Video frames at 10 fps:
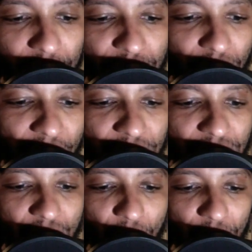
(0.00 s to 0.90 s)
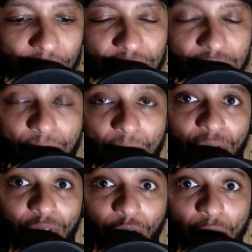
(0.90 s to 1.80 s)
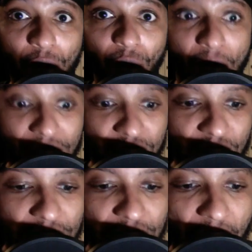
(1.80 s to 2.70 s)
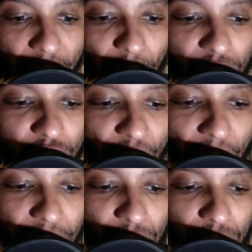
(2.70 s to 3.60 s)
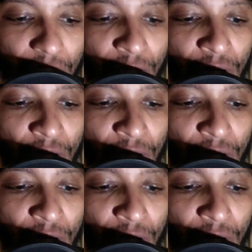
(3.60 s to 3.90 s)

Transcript: so that slowed things up on the front right side tire exchange.